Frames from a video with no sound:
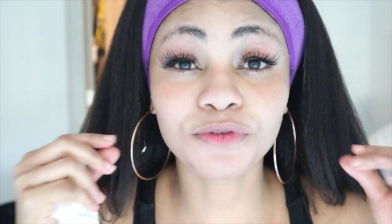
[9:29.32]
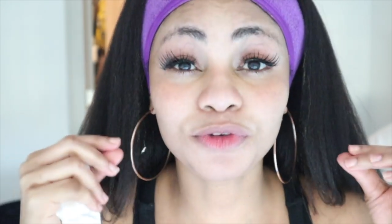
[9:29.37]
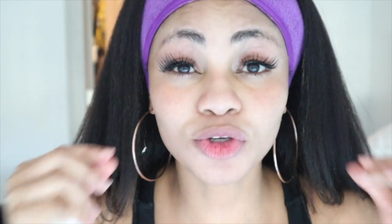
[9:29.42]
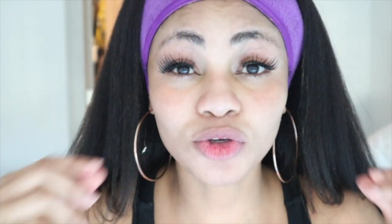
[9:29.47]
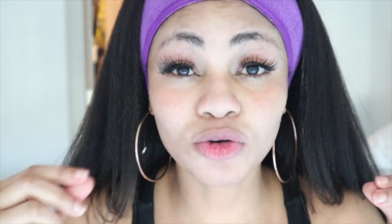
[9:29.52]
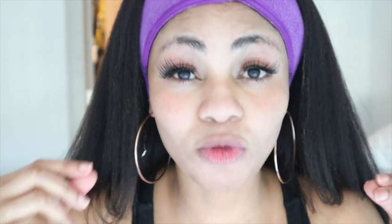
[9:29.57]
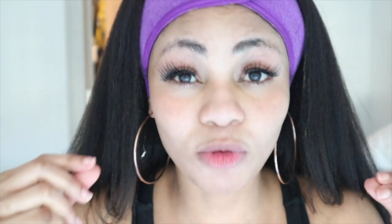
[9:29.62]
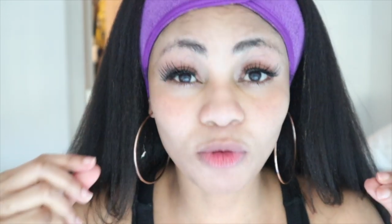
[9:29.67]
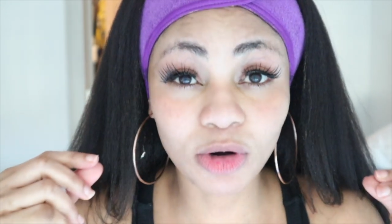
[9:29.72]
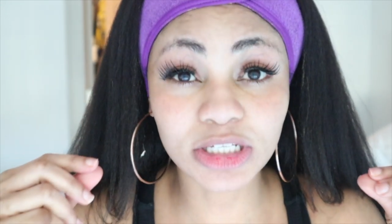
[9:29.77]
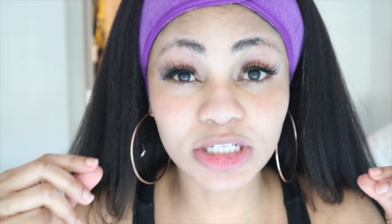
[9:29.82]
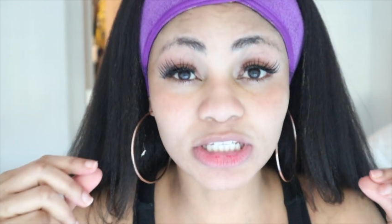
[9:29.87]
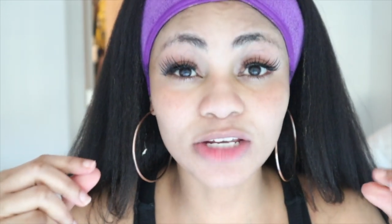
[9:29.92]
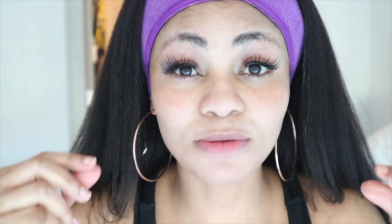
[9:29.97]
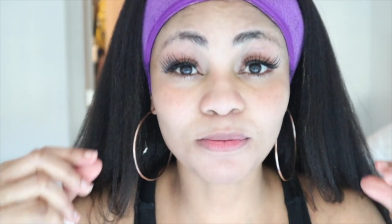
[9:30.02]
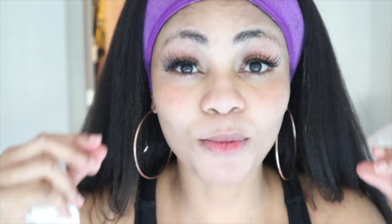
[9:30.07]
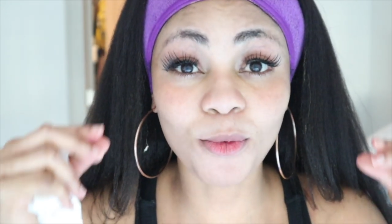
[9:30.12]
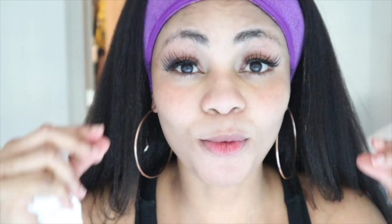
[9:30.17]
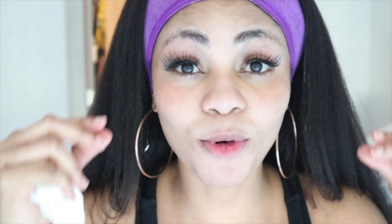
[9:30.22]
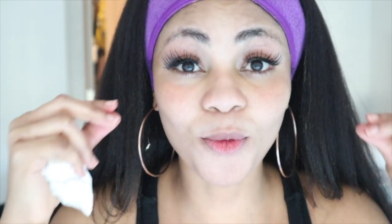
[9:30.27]
you want to see
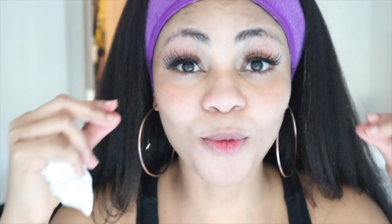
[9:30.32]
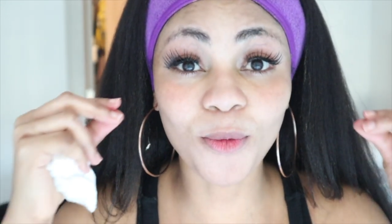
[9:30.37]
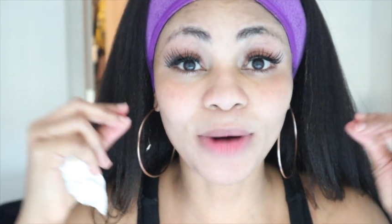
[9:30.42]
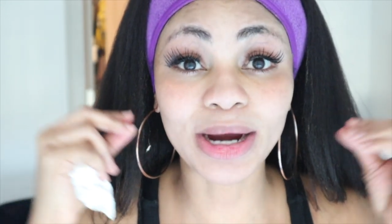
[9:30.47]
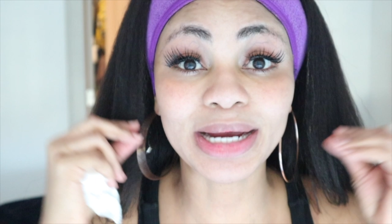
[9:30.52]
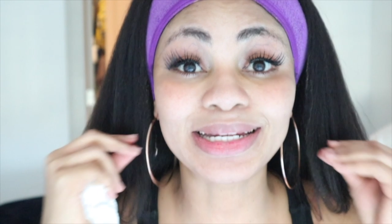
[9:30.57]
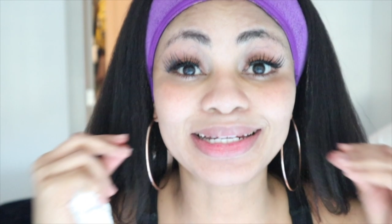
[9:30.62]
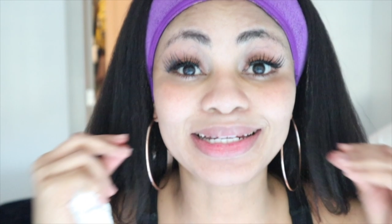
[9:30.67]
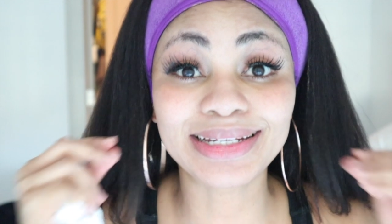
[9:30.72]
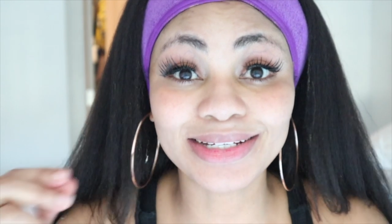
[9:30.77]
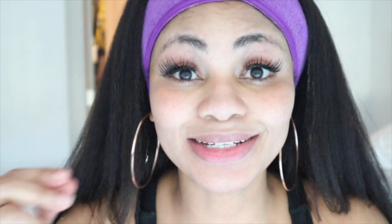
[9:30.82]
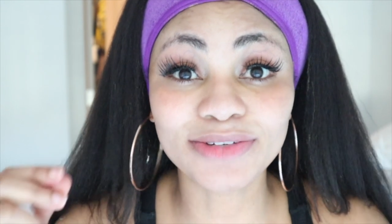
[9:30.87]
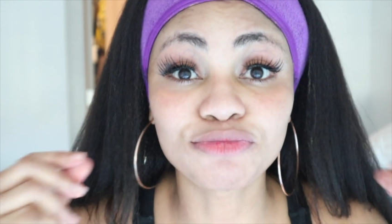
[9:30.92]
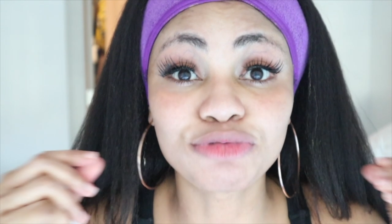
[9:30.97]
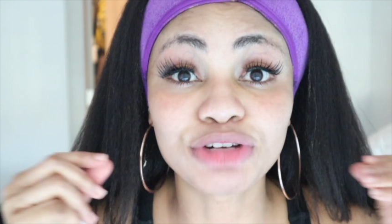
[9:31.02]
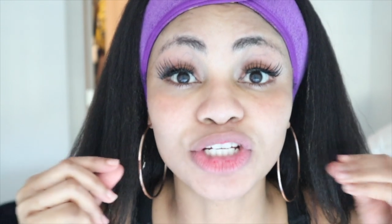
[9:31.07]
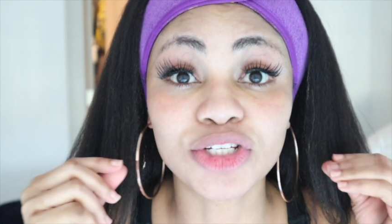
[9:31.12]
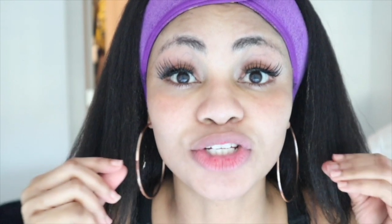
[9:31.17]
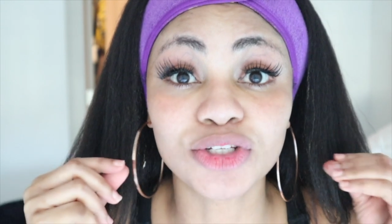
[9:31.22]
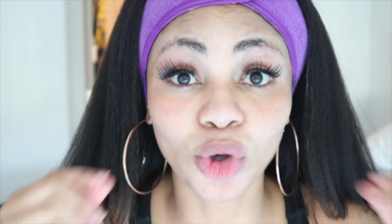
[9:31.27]
more whitening
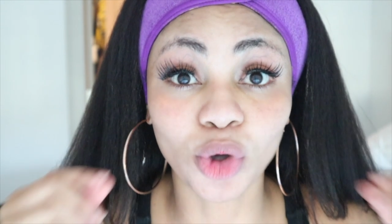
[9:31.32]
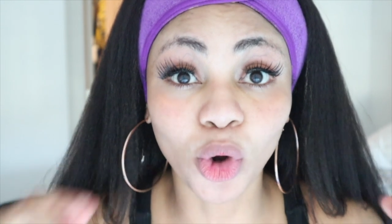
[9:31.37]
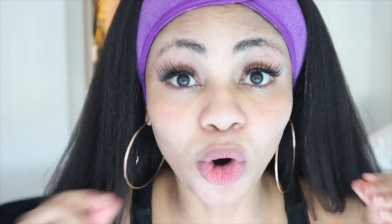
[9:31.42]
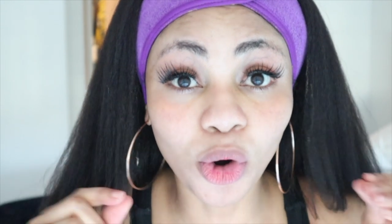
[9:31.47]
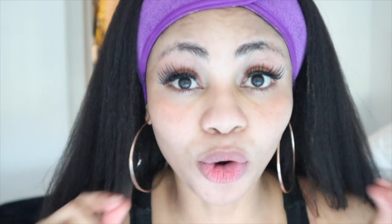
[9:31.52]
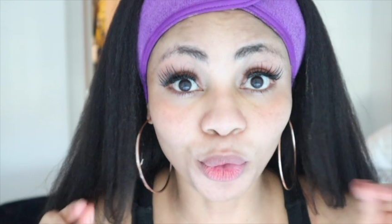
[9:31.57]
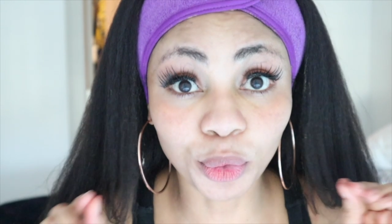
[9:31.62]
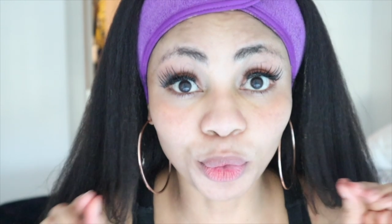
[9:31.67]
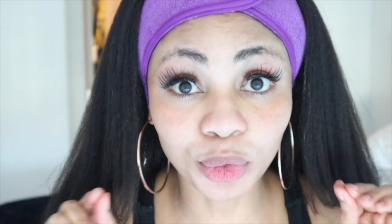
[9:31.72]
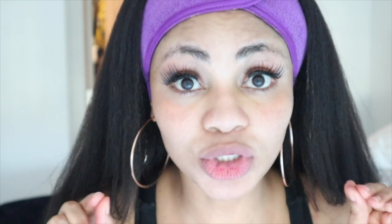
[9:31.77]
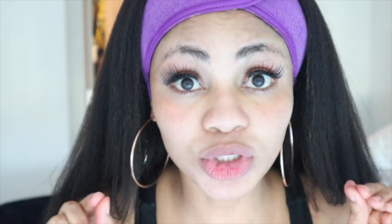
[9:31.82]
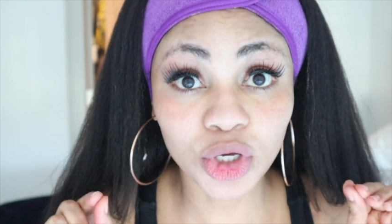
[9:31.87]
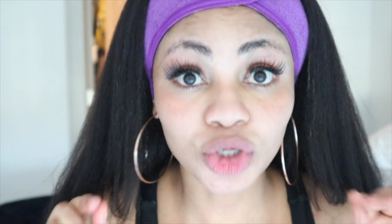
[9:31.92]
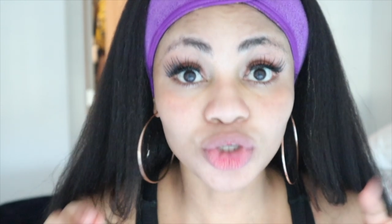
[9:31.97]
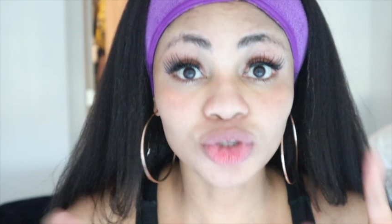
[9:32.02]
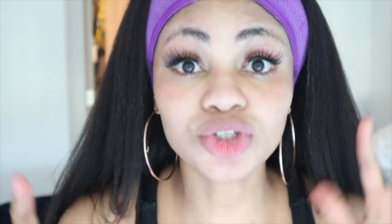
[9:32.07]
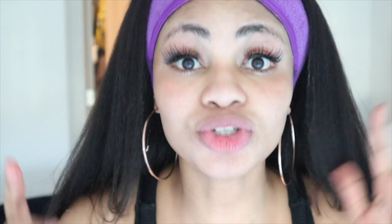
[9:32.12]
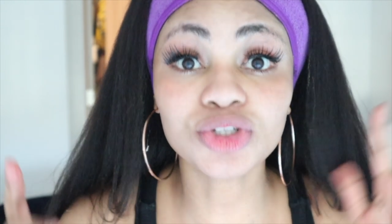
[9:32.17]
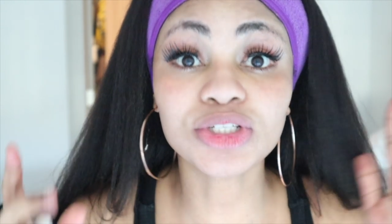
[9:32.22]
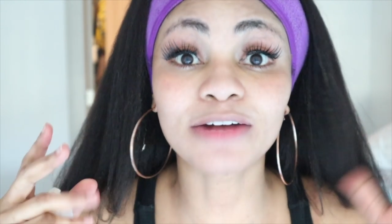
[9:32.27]
results,
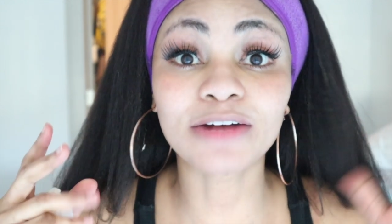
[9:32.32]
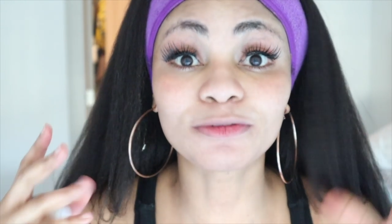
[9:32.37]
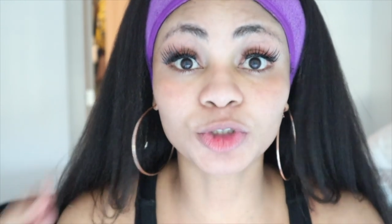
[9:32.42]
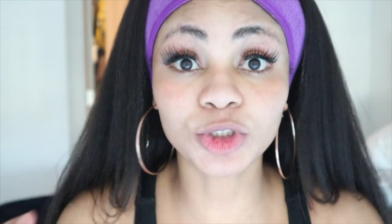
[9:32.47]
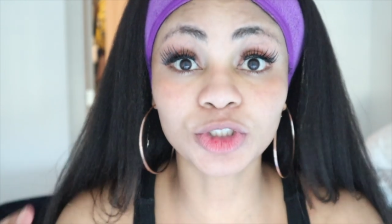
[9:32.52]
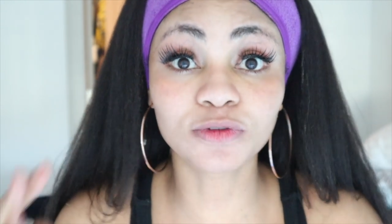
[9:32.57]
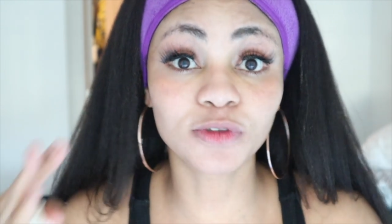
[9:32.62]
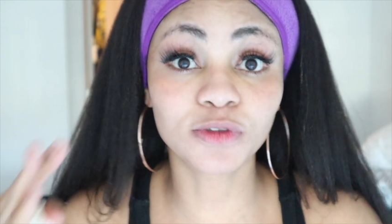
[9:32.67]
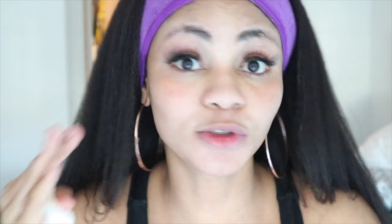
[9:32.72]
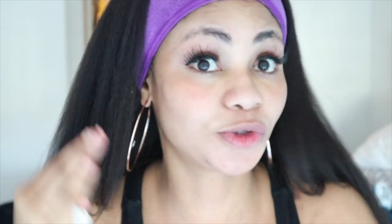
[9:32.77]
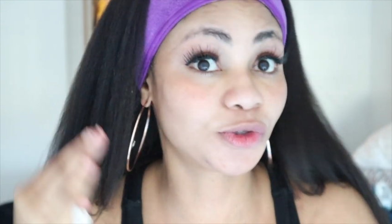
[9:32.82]
you just have to use for